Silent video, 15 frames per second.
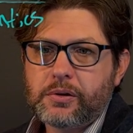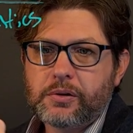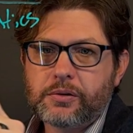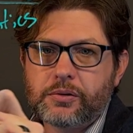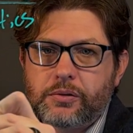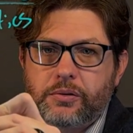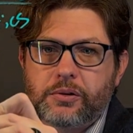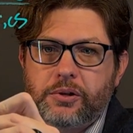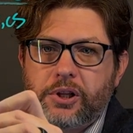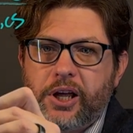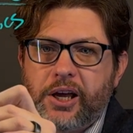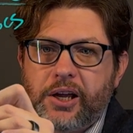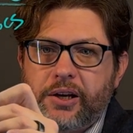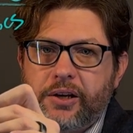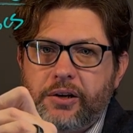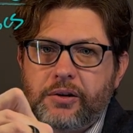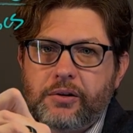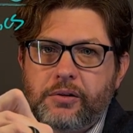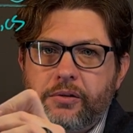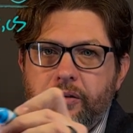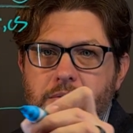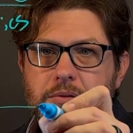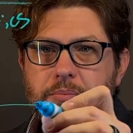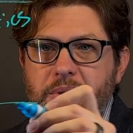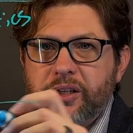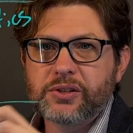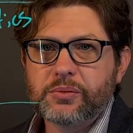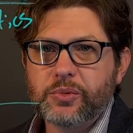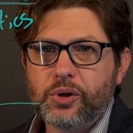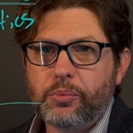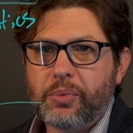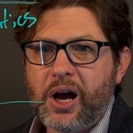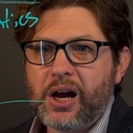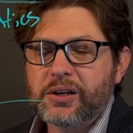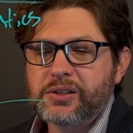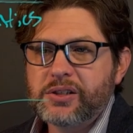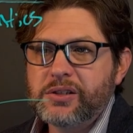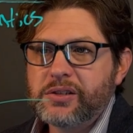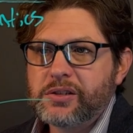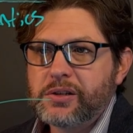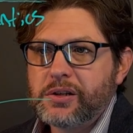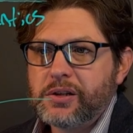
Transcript: do a little line here, make some little boxes.